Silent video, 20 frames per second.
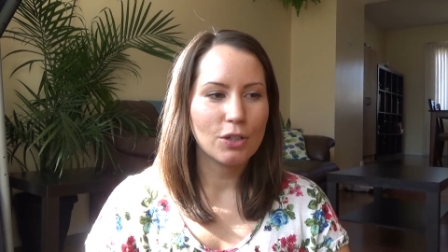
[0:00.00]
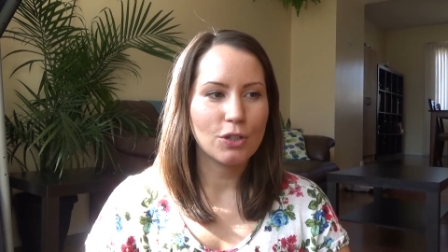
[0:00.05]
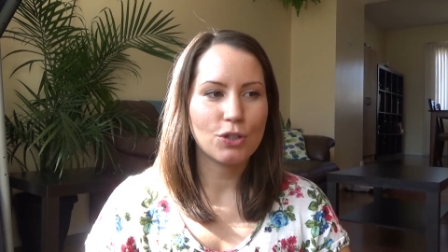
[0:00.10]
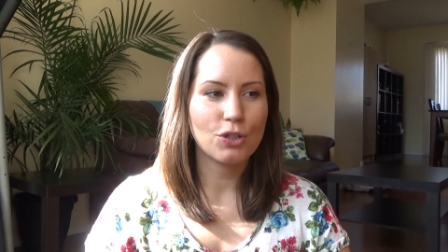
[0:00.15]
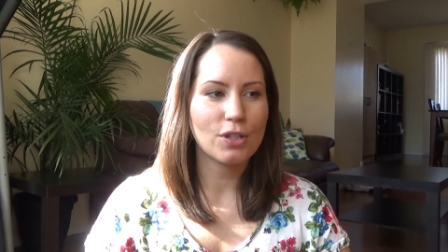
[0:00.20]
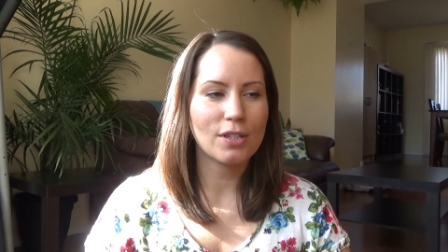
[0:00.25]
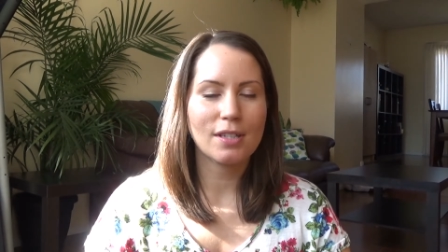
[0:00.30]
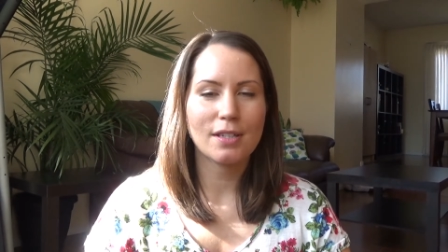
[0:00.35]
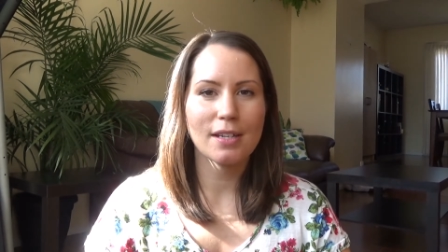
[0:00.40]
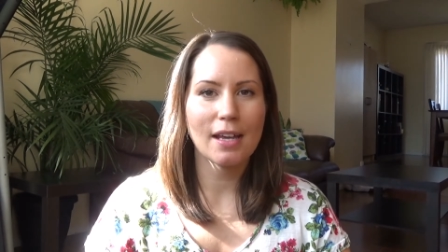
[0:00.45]

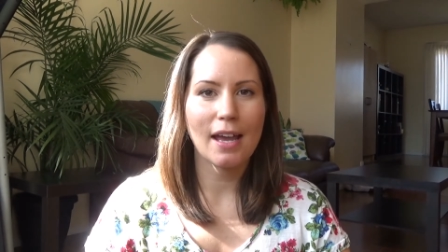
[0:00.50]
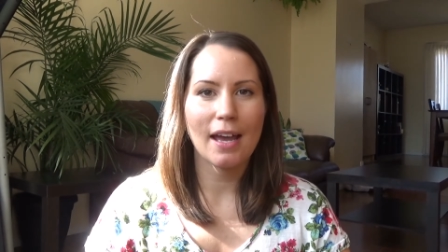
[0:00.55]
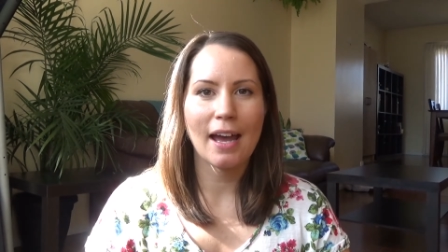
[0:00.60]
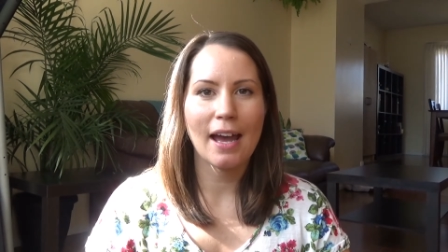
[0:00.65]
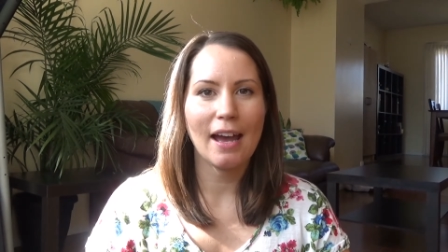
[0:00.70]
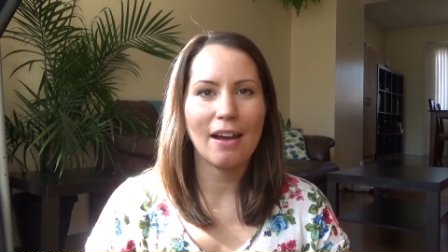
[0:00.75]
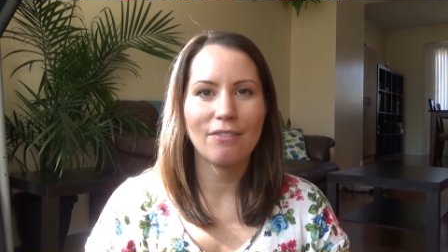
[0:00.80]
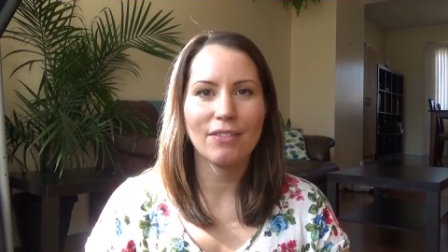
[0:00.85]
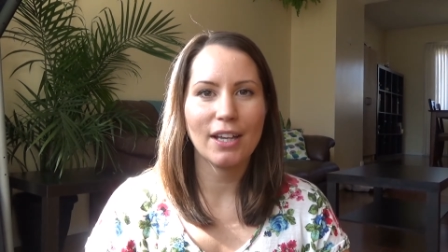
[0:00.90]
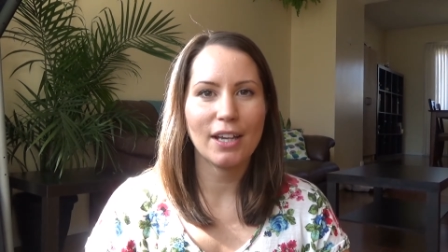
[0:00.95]
just
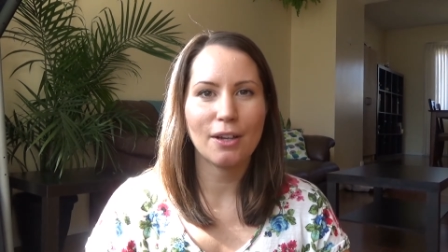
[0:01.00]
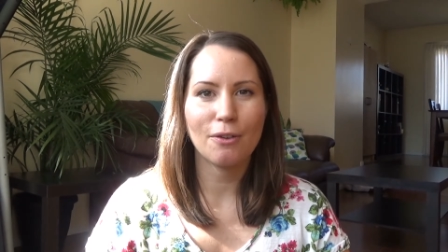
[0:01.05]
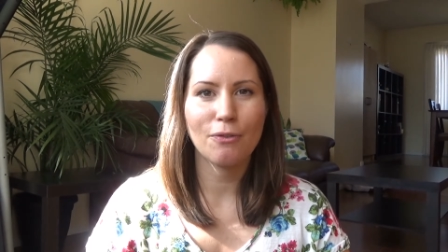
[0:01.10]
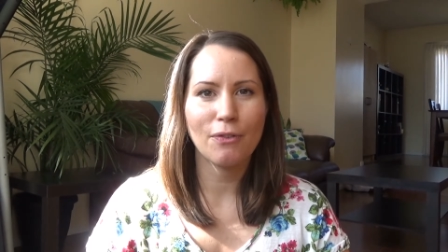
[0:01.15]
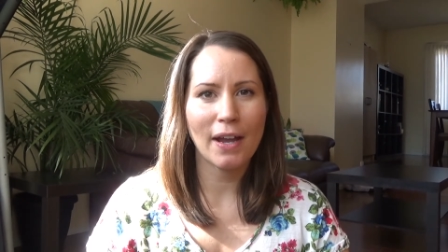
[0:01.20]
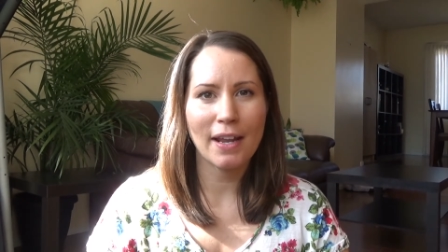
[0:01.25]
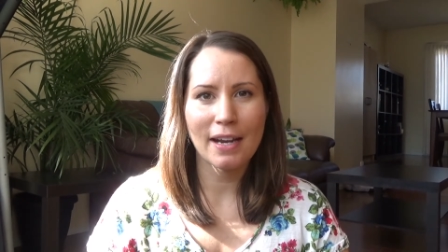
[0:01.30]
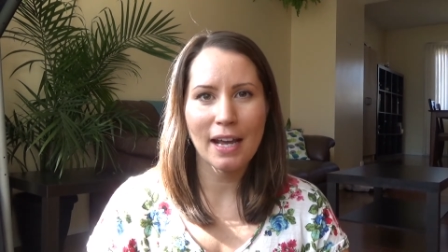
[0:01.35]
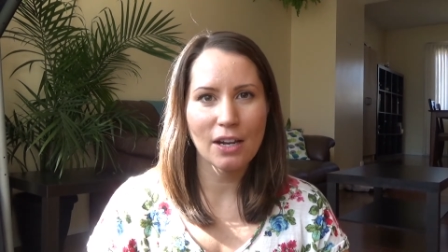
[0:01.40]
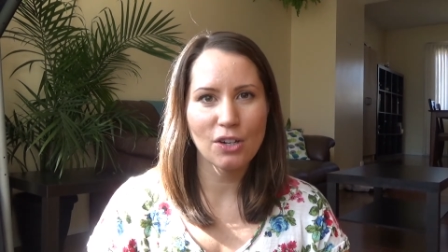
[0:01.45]
have like
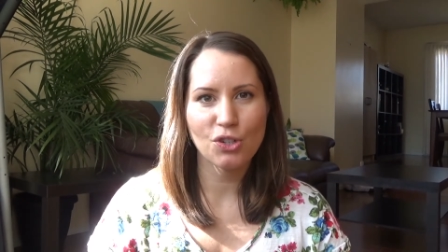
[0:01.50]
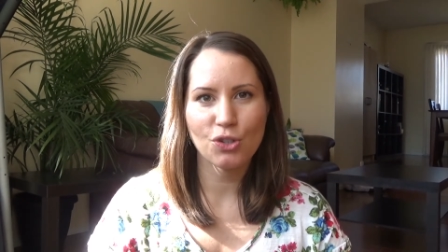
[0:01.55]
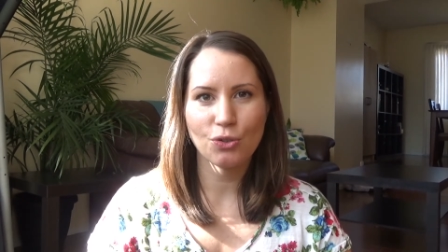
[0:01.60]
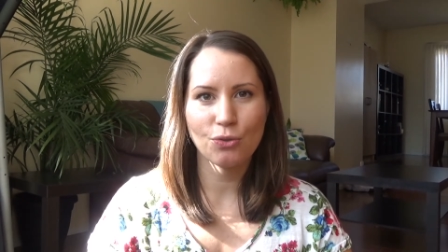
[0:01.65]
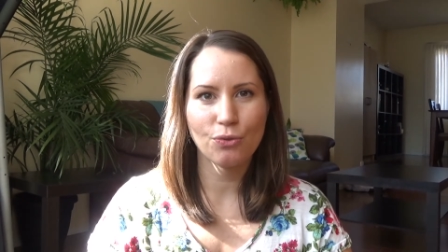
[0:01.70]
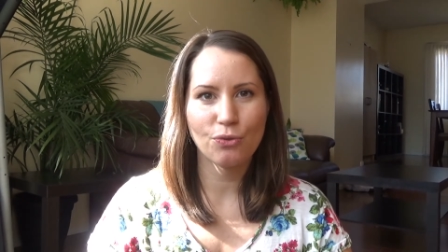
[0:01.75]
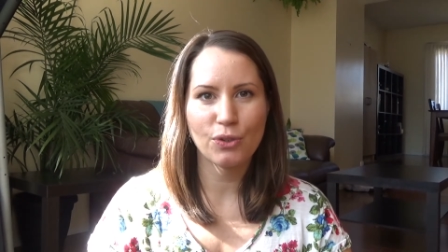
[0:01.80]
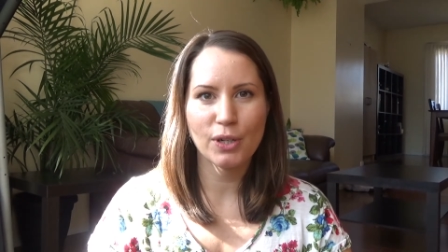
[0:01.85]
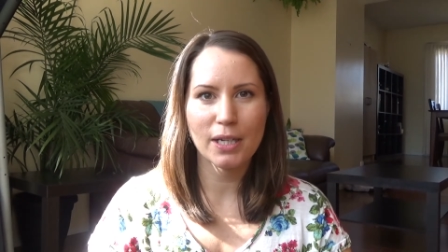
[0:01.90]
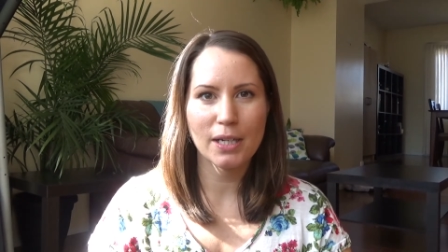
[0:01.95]
financial
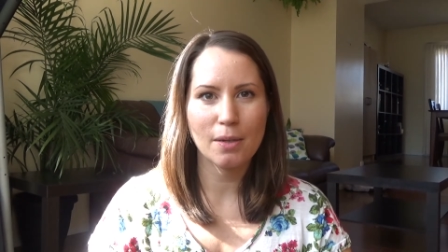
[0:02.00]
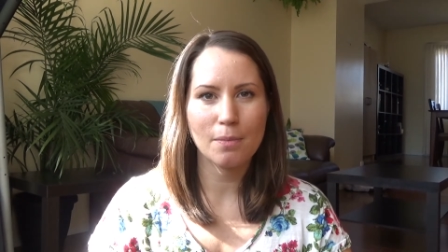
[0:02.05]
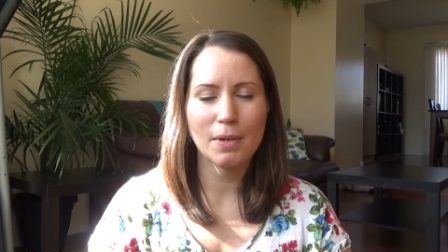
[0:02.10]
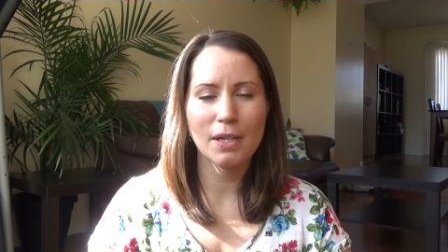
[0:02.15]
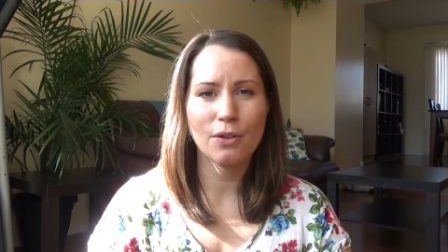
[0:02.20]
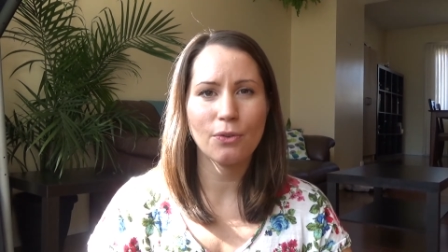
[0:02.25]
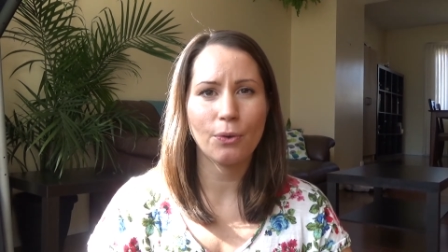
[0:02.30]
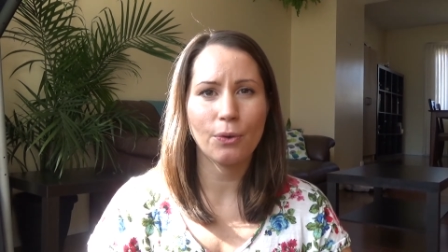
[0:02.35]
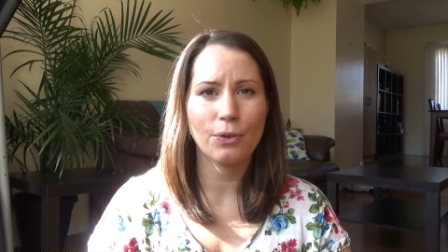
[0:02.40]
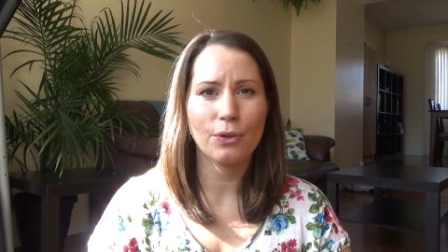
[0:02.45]
freedom
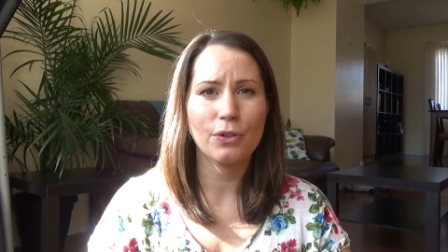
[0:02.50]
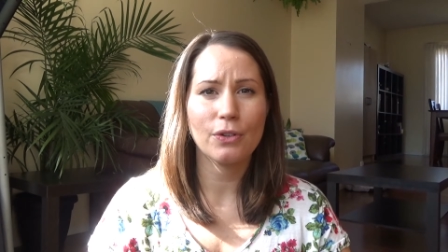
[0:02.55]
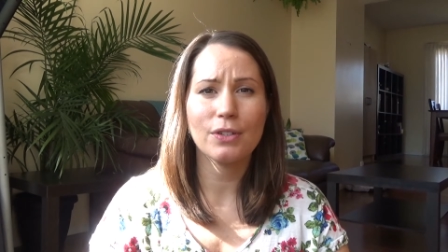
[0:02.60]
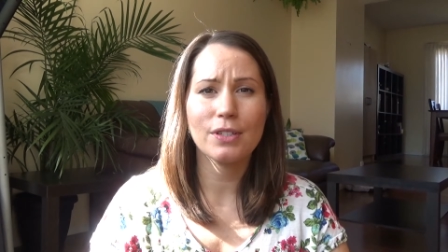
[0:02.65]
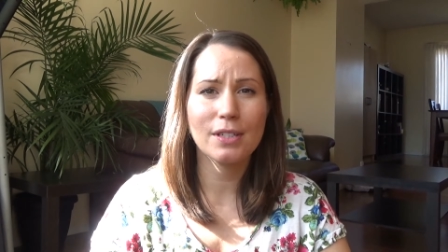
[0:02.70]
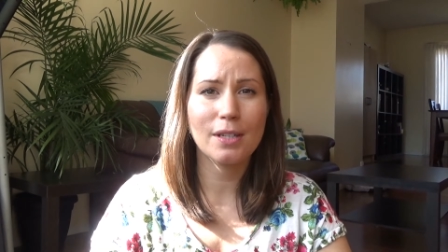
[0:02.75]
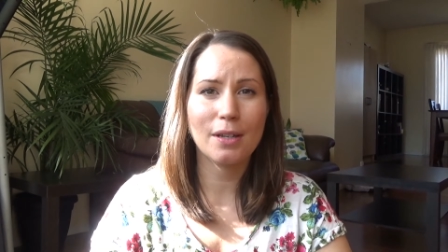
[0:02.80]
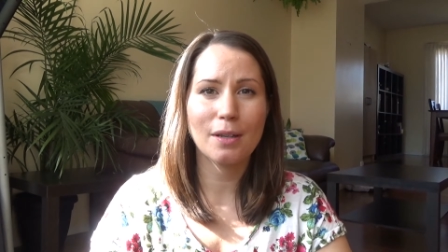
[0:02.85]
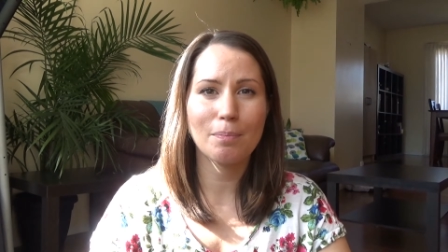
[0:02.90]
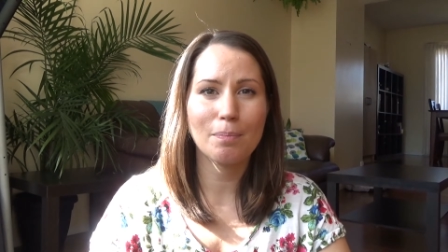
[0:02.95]
in order
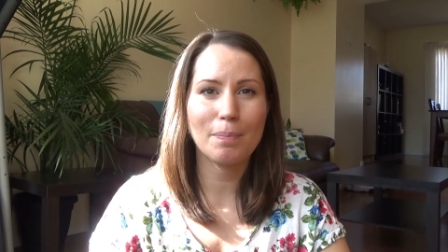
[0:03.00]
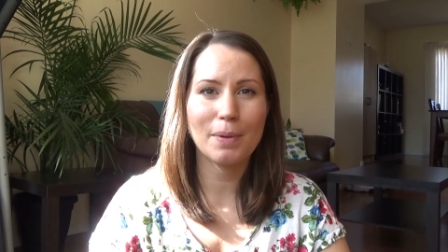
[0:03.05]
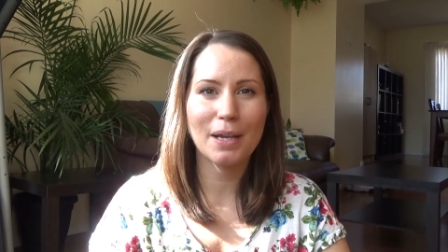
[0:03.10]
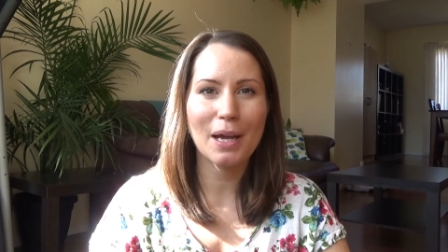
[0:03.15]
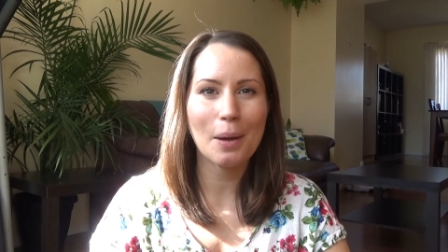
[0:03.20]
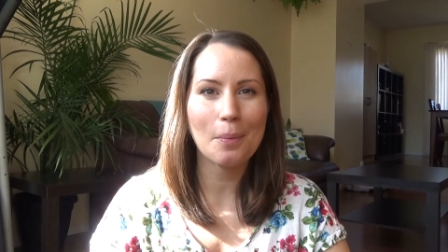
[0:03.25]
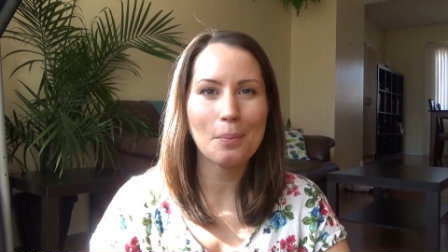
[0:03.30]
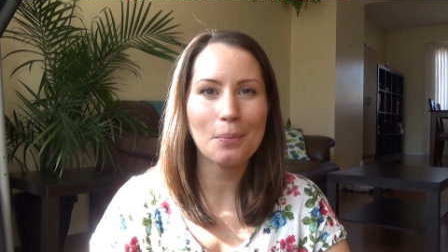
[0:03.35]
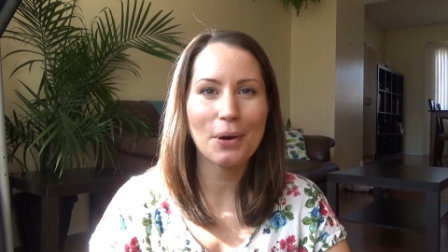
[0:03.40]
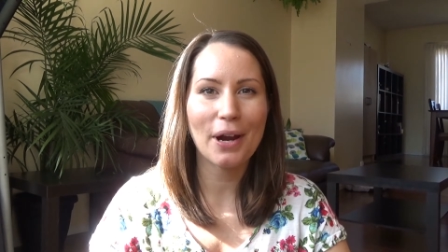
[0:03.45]
to
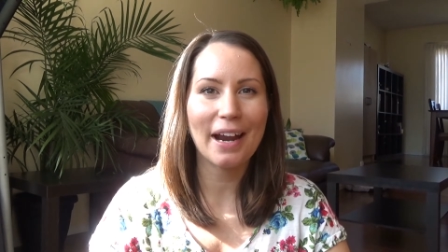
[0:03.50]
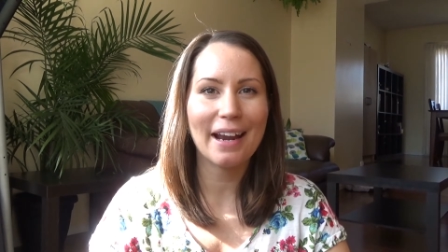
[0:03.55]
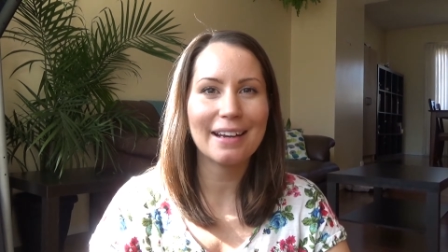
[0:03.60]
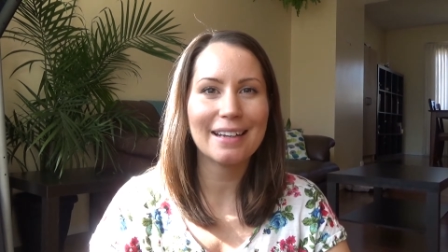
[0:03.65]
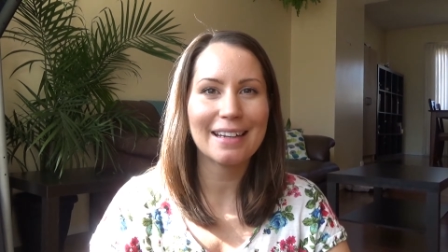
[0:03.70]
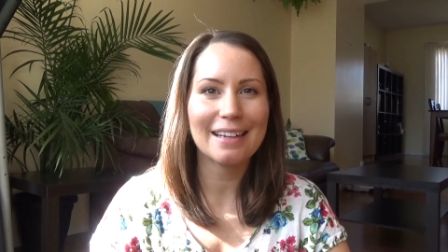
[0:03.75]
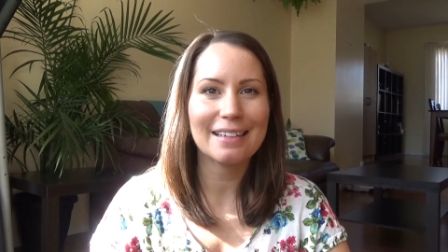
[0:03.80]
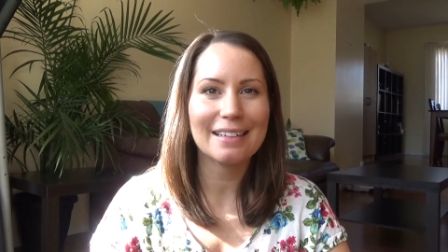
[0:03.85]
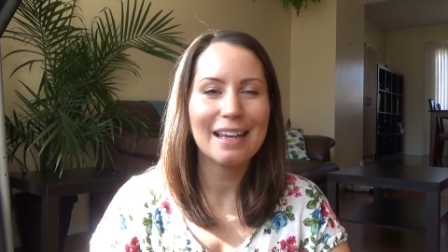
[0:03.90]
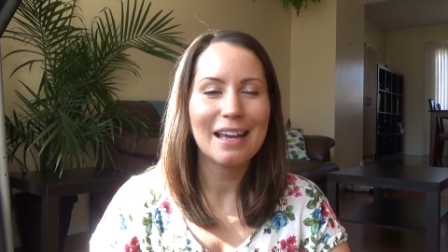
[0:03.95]
become
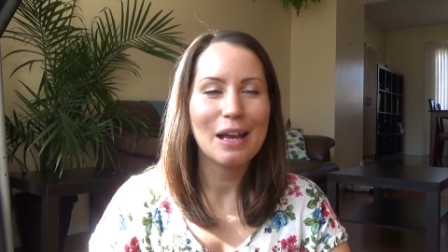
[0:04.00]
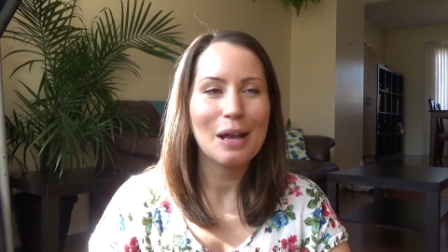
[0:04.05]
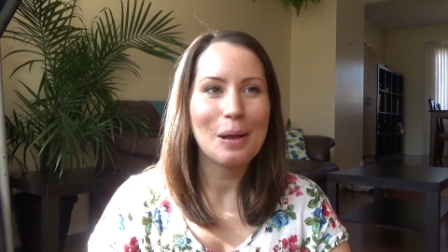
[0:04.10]
pregnant,